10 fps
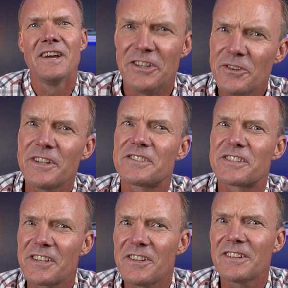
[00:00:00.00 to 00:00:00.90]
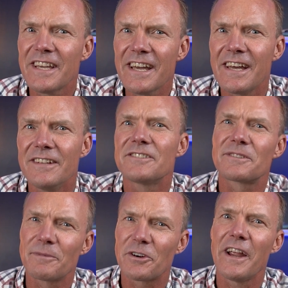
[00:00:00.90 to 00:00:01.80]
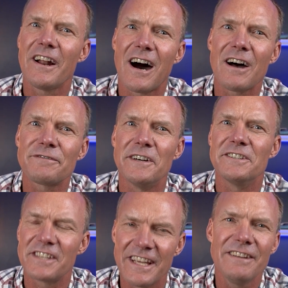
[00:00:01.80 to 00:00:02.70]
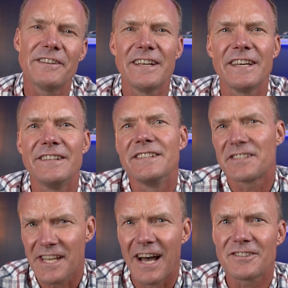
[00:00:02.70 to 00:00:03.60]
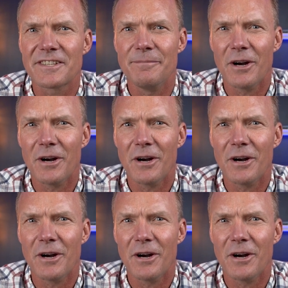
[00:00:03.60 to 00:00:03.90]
you can still get some great offers even in this housing